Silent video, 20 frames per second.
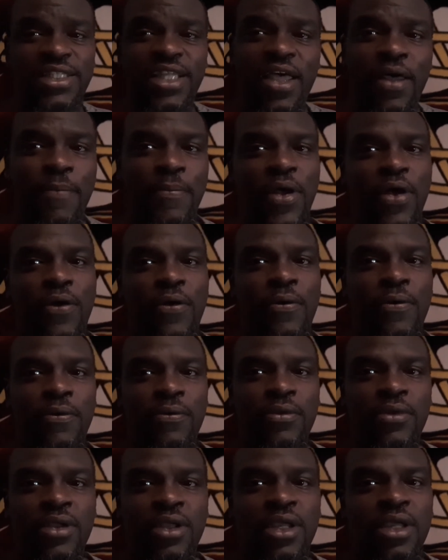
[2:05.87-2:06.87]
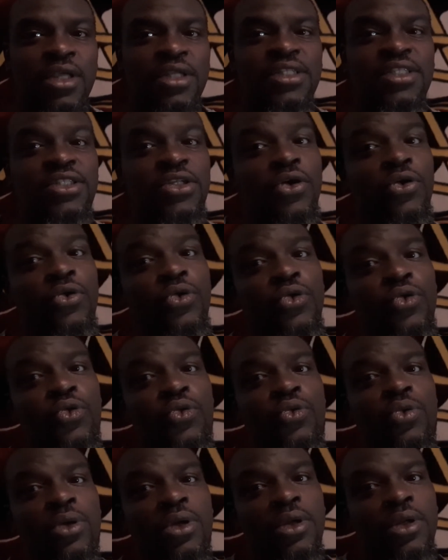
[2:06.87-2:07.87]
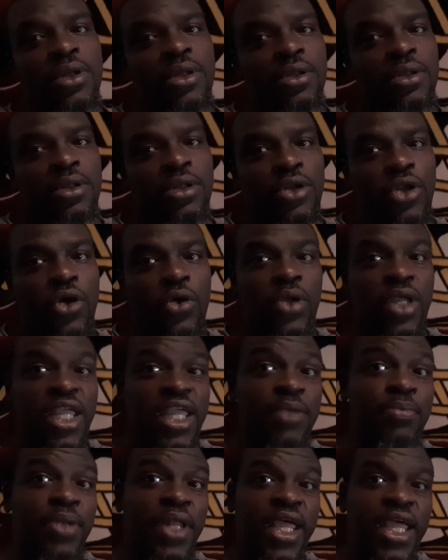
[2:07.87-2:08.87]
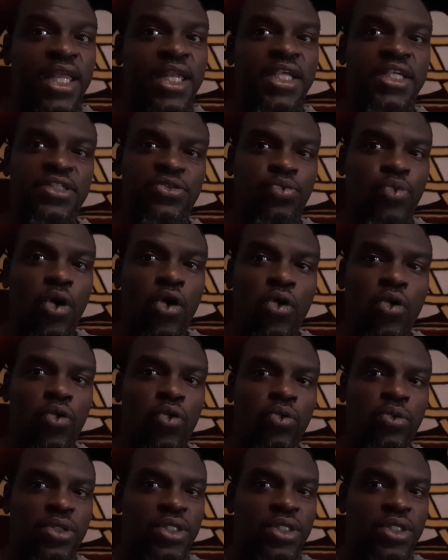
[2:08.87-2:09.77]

Come on. So, he played his role.